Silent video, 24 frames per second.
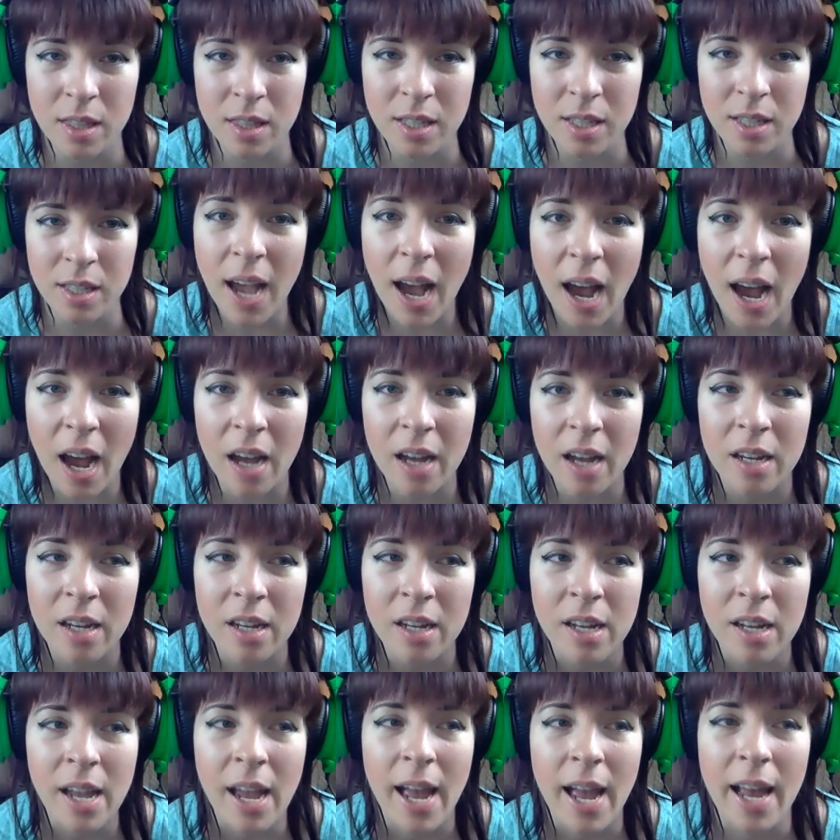Yeah,
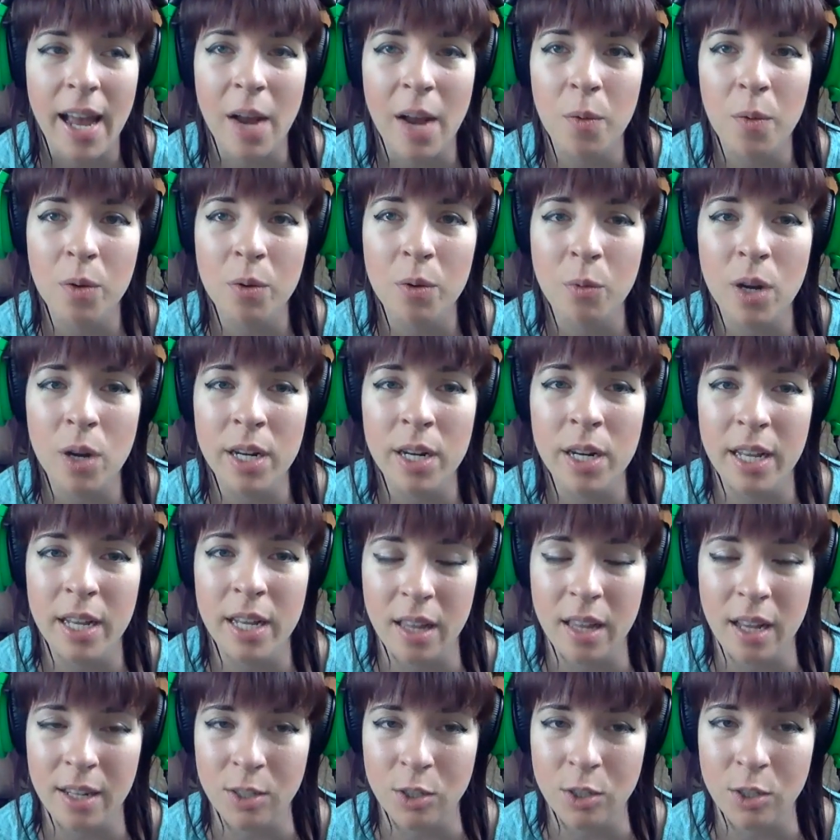and I would want to get
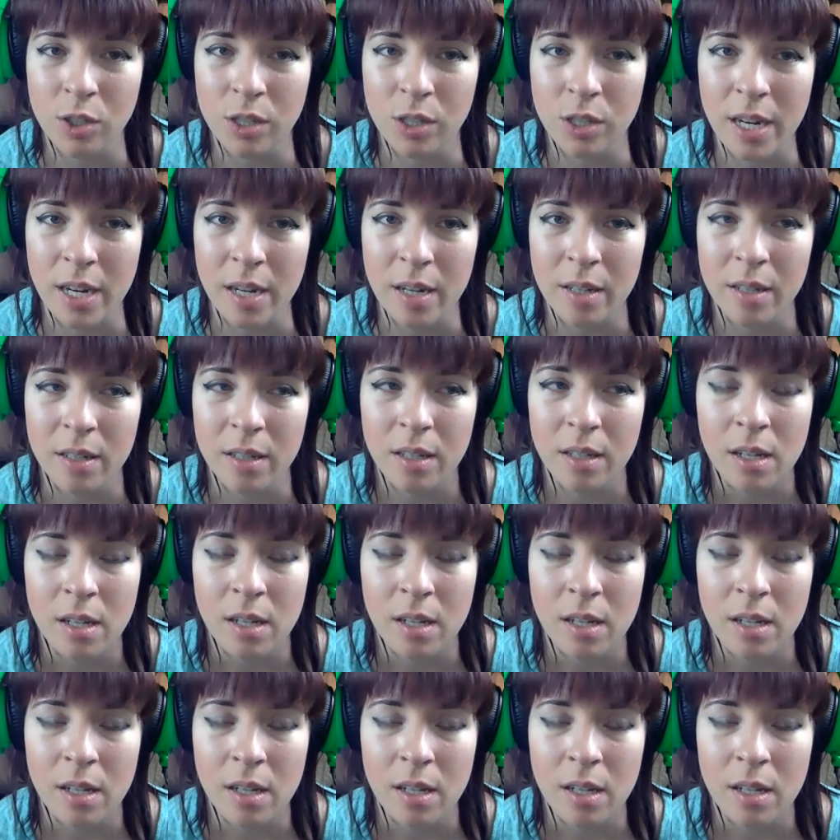that tree.